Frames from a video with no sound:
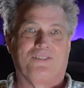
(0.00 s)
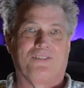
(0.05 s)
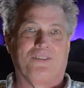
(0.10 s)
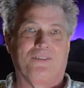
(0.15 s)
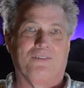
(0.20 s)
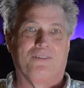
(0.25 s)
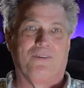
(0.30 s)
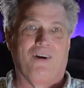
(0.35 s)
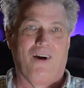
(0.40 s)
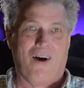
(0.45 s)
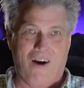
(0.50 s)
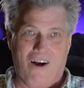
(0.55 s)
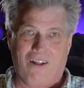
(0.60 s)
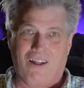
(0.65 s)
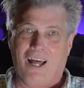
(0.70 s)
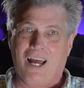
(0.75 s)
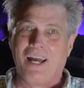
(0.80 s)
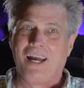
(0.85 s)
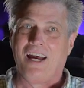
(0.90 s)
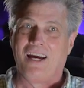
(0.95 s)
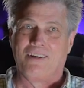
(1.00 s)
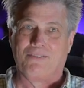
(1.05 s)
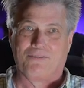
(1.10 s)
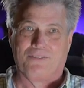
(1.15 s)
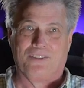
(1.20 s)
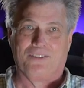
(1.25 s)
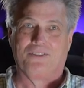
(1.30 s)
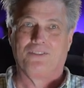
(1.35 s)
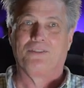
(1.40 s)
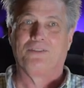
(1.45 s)
So all I have
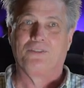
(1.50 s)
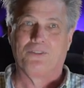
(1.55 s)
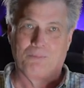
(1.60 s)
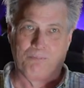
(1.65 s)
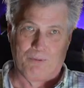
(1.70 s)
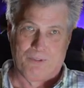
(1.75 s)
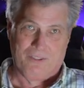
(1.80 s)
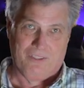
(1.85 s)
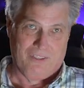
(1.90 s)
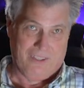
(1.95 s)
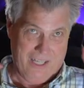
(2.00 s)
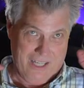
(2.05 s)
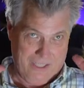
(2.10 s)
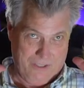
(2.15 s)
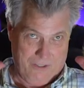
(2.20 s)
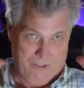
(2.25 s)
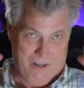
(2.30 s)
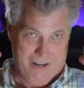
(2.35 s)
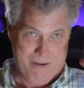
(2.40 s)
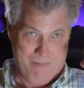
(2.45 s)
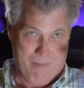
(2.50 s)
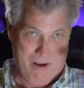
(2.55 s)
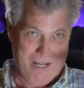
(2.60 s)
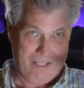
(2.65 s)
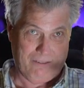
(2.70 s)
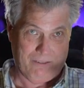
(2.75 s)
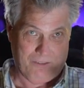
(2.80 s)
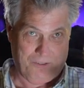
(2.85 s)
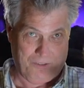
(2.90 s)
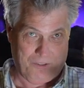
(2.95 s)
to do is put an electron
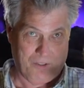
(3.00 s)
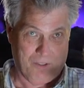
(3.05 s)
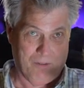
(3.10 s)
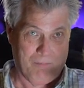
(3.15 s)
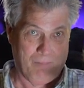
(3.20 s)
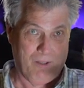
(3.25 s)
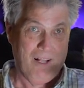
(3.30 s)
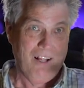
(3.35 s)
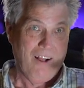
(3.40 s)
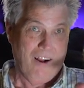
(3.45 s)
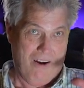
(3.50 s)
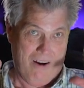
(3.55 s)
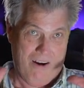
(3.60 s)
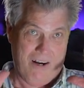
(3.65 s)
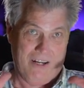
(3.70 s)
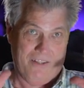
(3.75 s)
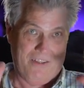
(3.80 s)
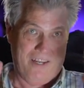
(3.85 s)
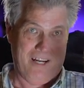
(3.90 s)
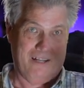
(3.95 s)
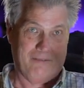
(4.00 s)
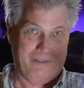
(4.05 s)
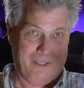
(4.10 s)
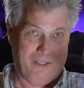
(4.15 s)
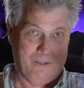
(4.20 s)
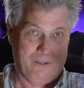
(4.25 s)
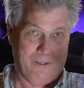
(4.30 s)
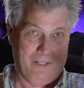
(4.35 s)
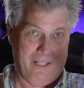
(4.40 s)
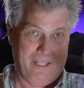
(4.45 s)
microscope on that
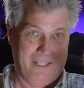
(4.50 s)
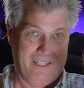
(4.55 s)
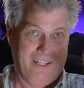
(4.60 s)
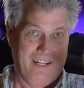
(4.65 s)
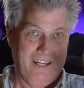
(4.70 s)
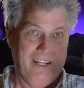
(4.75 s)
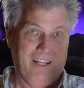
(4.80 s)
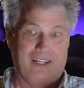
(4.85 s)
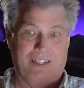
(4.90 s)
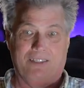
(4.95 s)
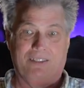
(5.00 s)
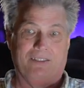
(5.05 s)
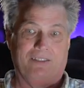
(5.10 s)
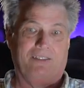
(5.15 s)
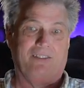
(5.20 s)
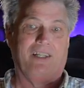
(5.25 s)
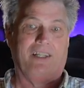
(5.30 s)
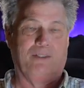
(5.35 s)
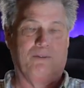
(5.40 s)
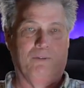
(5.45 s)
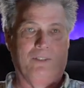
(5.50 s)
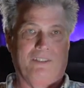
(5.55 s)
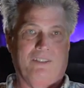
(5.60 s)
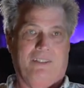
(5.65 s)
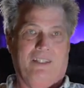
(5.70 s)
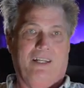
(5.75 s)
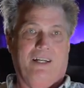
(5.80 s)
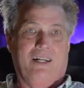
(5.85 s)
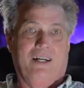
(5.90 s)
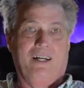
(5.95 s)
recording and just take what's
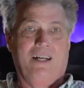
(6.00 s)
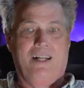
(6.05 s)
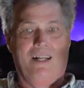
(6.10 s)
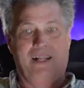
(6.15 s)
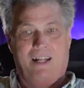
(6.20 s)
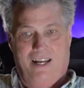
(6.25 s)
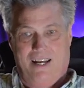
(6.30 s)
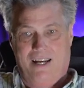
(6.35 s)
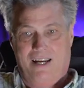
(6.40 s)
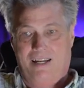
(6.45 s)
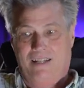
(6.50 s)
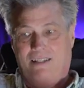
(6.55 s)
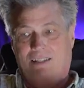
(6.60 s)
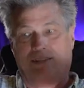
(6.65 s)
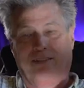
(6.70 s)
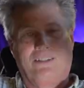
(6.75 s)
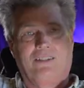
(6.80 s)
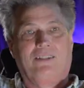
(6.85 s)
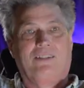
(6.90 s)
there and